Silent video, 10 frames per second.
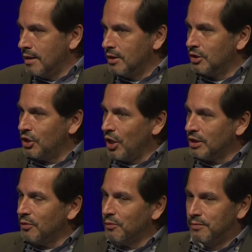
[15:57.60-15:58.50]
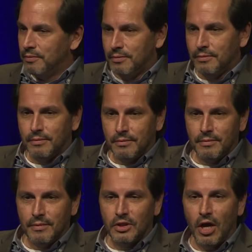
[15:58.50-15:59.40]
she also
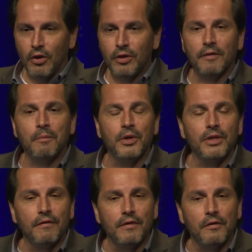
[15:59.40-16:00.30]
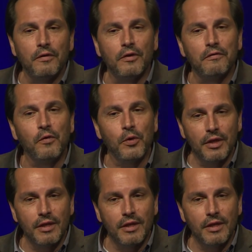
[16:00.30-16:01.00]
saw the birth of her fourth